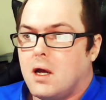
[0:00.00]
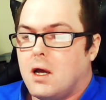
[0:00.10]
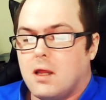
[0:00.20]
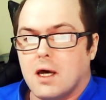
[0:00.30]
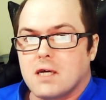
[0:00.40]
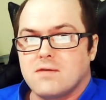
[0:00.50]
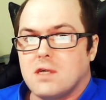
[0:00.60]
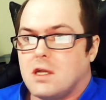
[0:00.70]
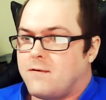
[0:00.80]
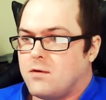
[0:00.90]
like I've
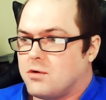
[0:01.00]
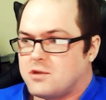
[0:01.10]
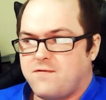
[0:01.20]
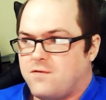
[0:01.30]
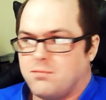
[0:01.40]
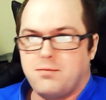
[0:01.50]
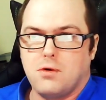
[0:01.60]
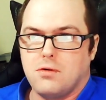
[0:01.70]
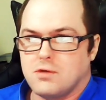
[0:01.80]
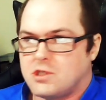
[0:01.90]
said, if you watch
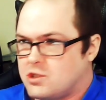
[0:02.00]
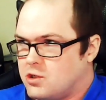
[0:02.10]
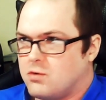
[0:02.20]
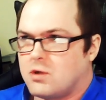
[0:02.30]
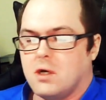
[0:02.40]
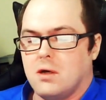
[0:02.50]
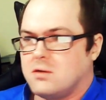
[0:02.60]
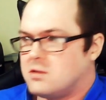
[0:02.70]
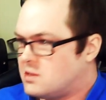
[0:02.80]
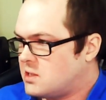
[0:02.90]
football, snooker,
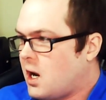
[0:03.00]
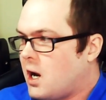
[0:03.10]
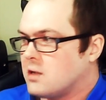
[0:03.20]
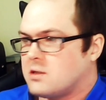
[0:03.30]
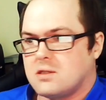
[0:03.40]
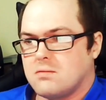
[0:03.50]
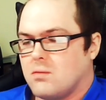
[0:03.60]
darts,